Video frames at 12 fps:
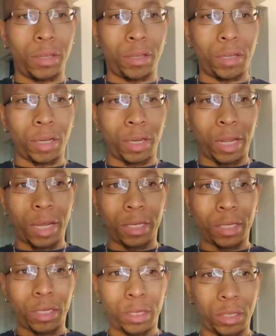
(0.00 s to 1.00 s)
even though I'm
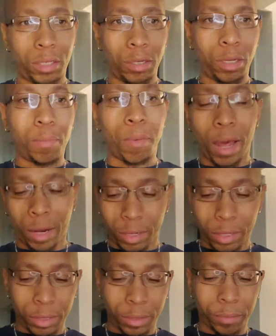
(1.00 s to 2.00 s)
not going to actually
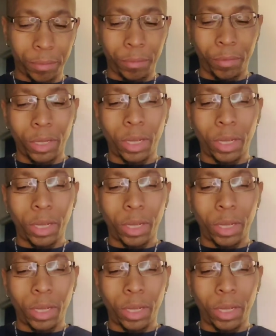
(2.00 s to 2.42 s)
use it.